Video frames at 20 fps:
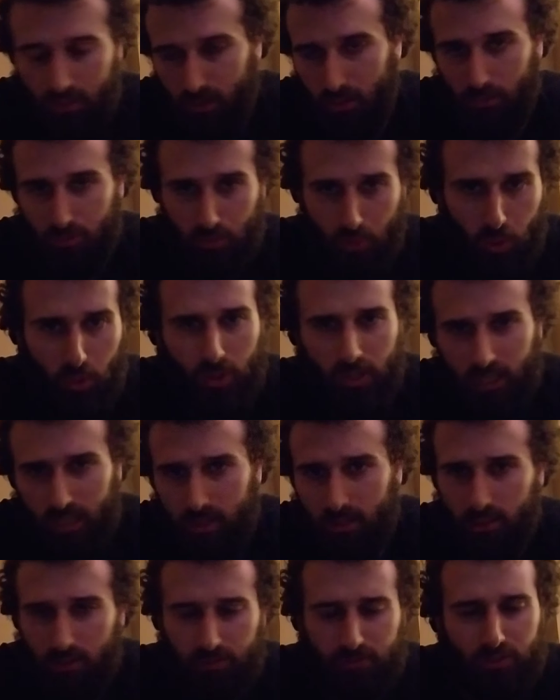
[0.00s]
The
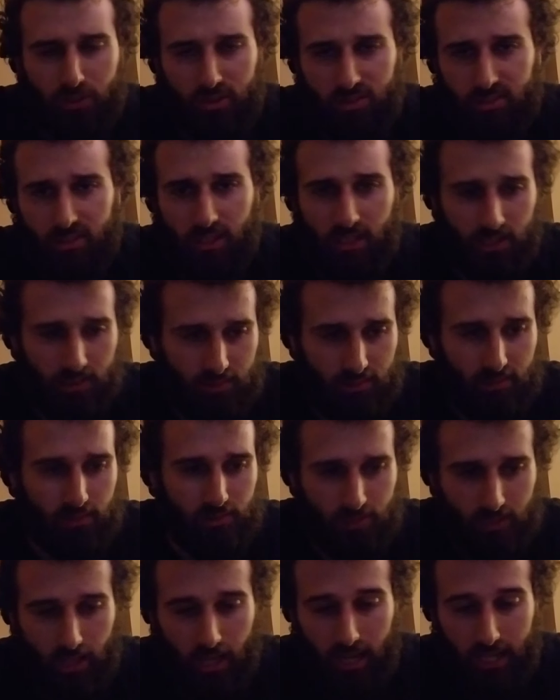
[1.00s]
rolling, the first thing is
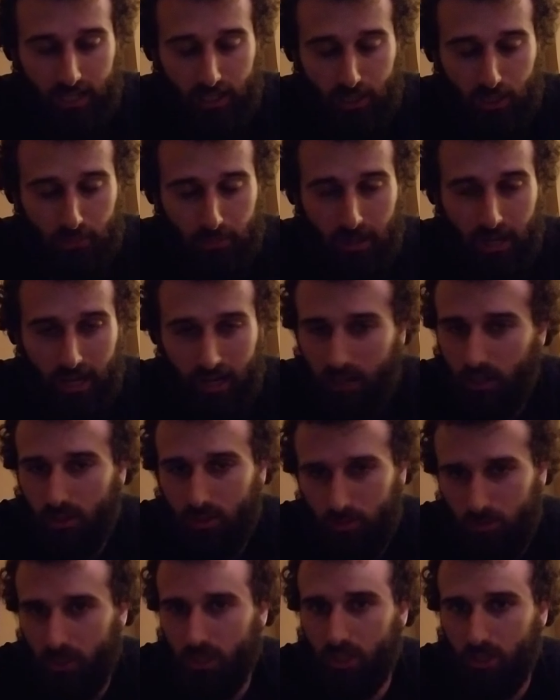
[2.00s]
lying on your back,
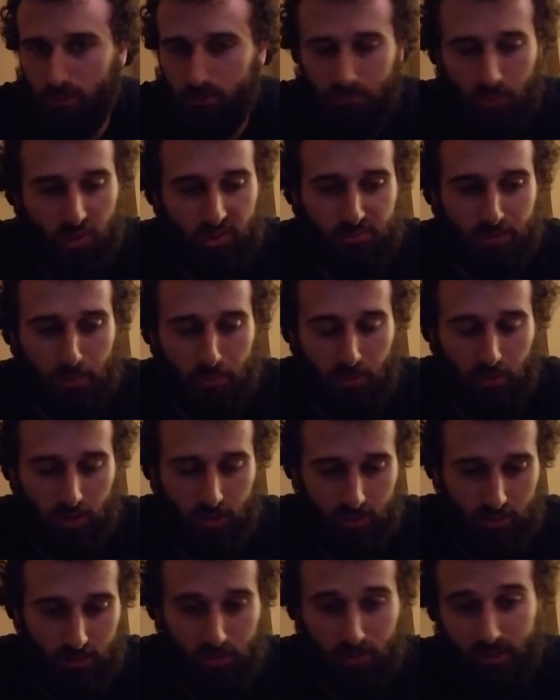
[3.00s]
which most people
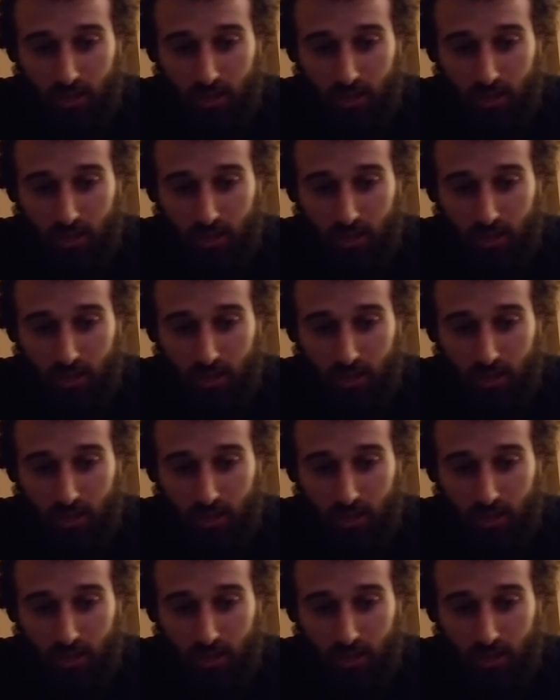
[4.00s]
can do.